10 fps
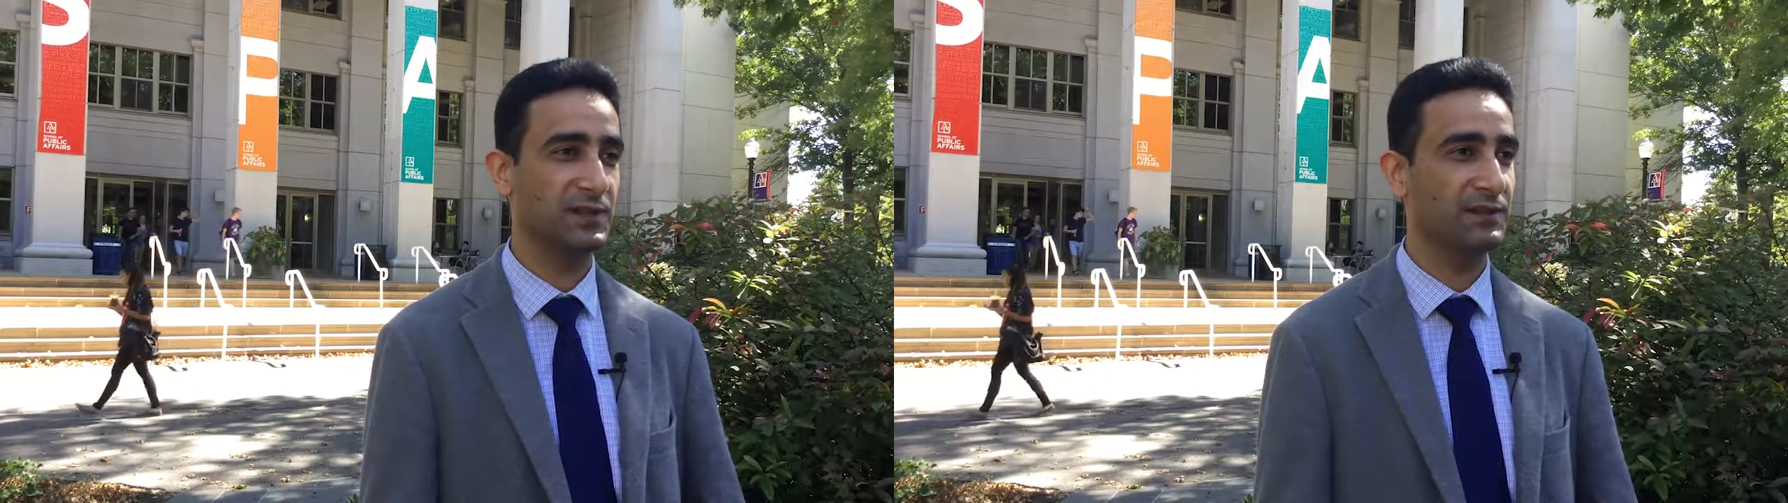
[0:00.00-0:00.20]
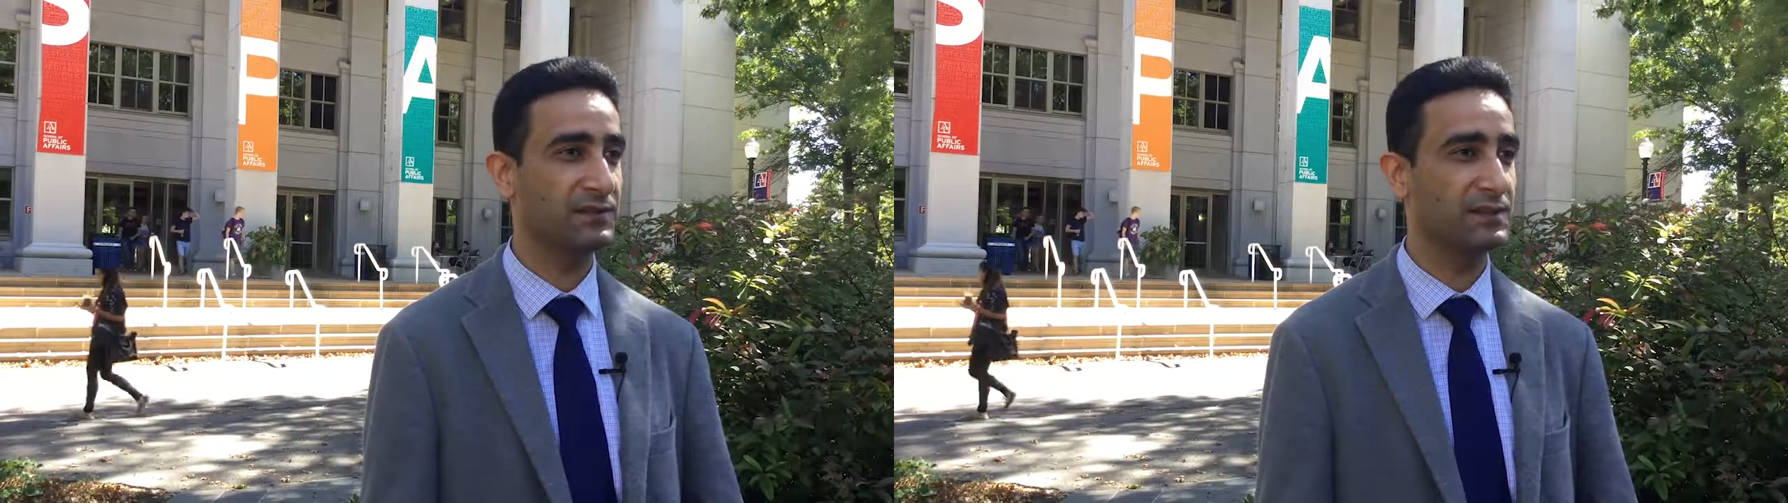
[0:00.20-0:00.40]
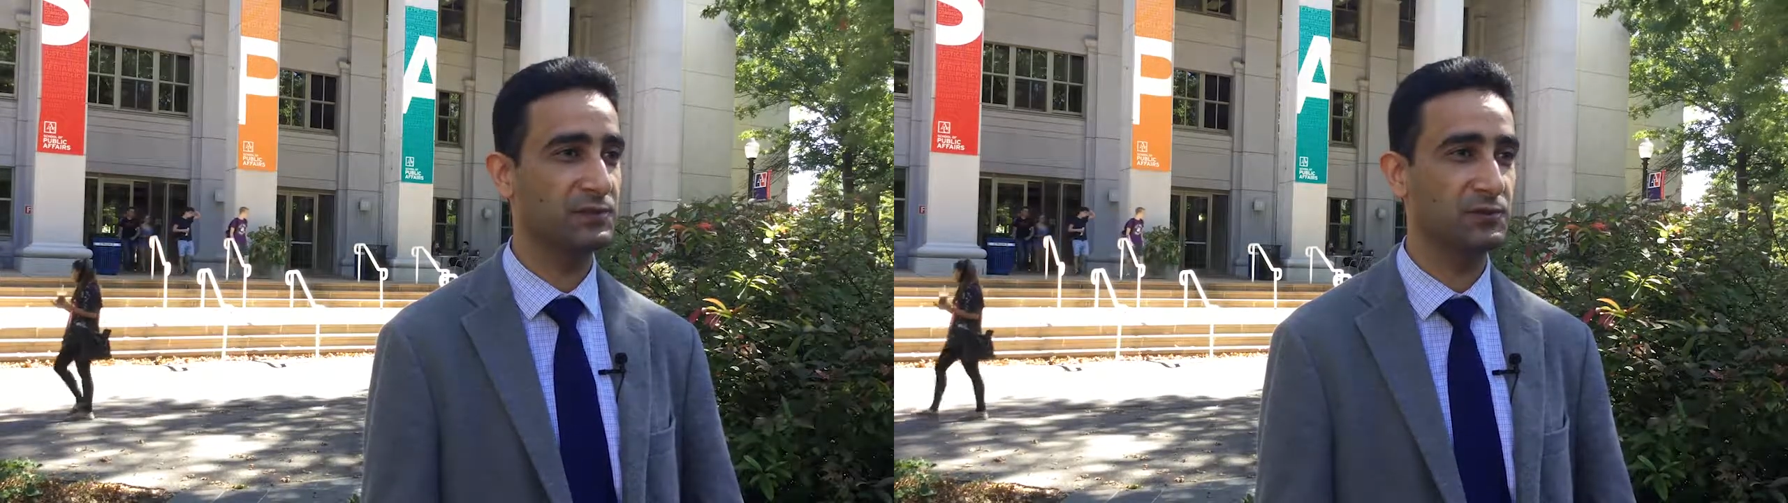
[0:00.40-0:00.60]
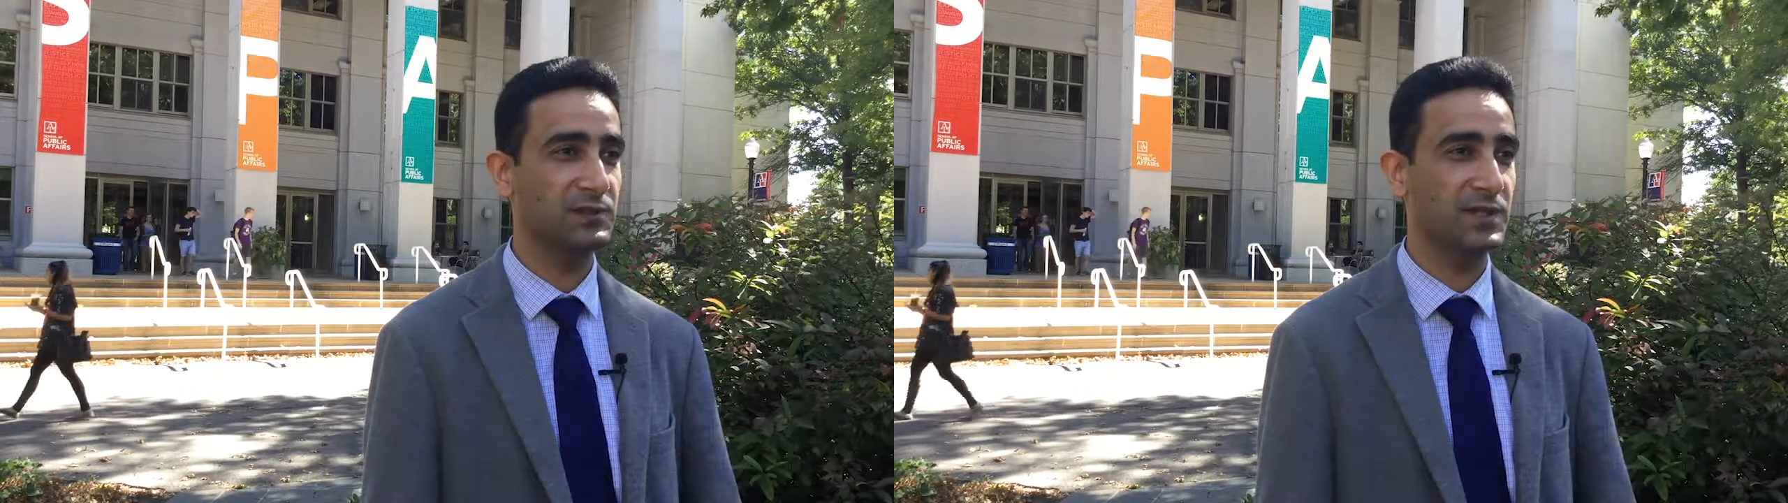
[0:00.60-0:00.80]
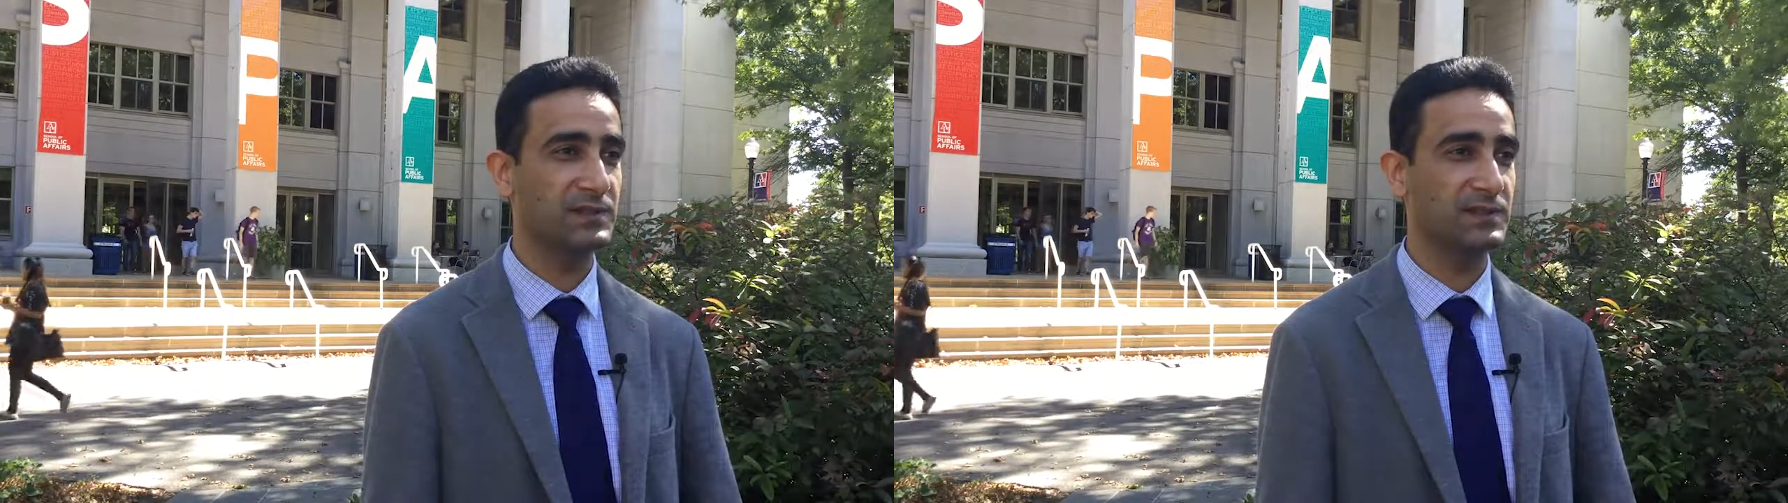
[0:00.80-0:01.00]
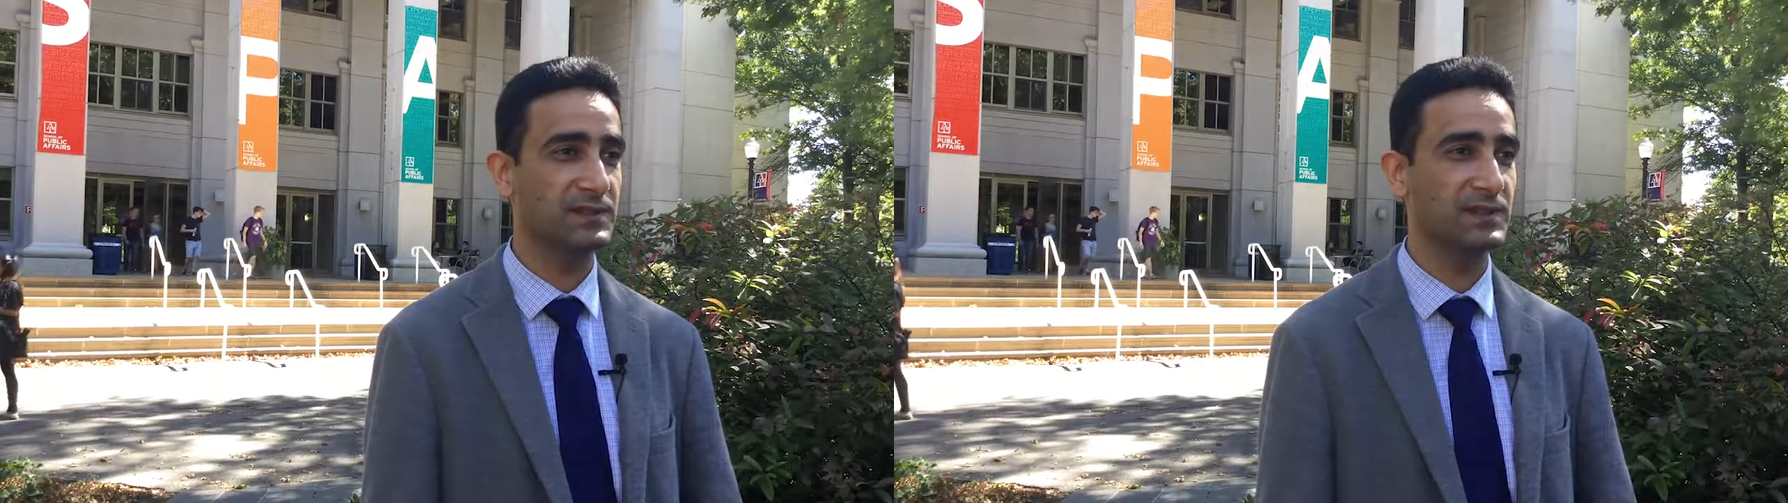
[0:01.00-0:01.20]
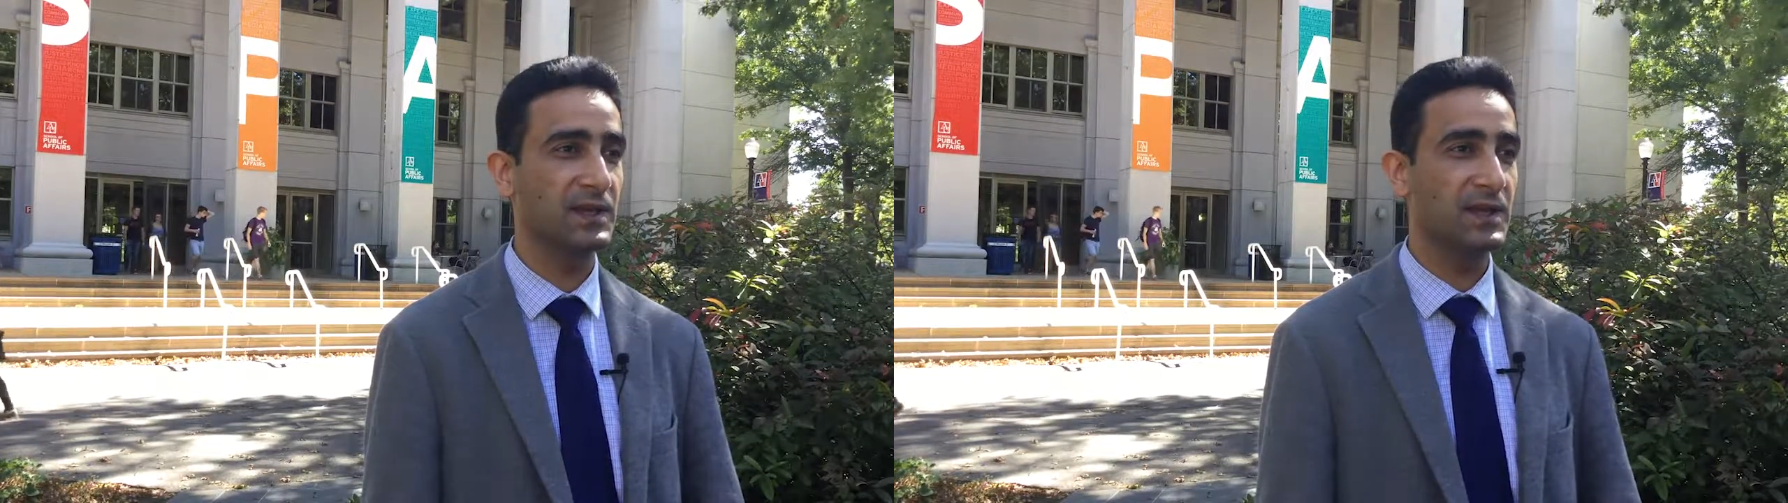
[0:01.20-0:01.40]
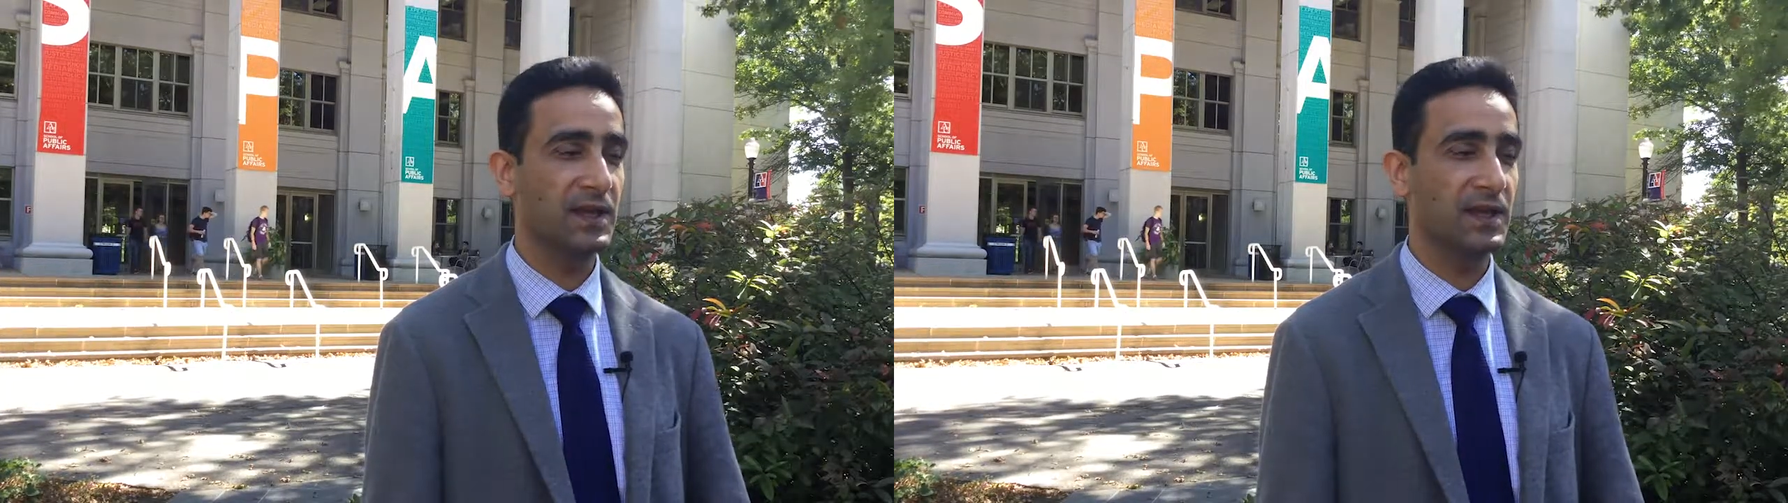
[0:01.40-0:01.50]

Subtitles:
on these two cases